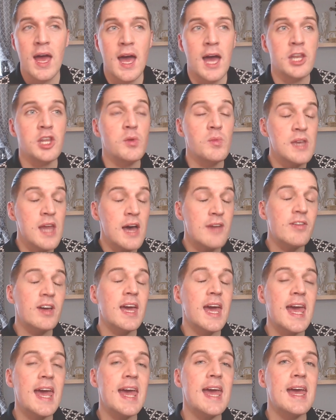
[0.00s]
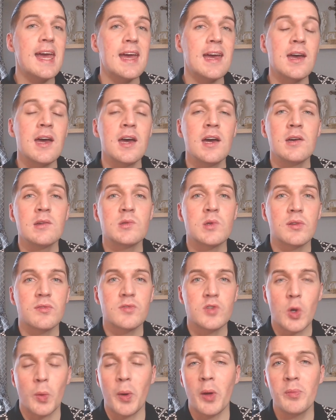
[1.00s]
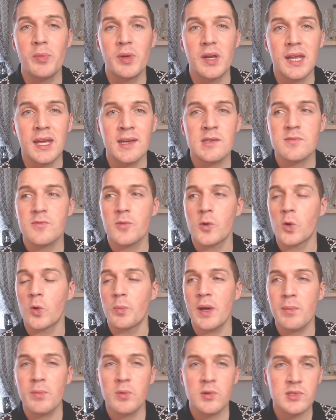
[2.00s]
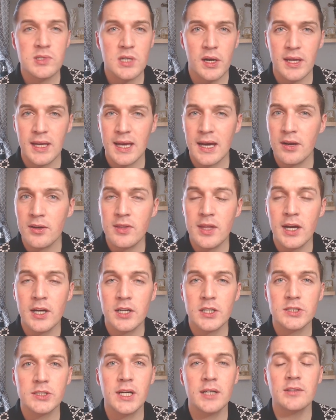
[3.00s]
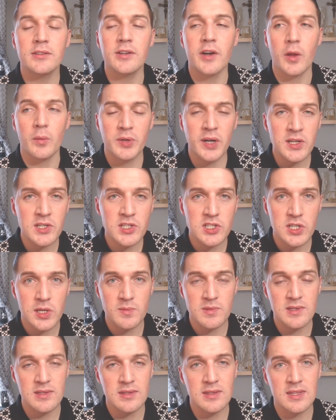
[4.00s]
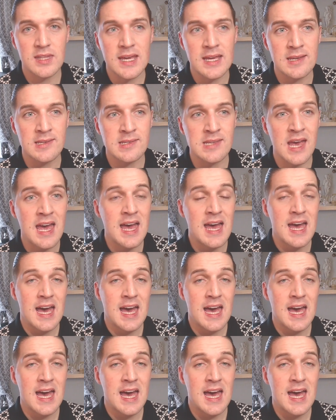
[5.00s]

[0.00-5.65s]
And you never hear sort of job openings for people starting out in their career and apprenticeships and things.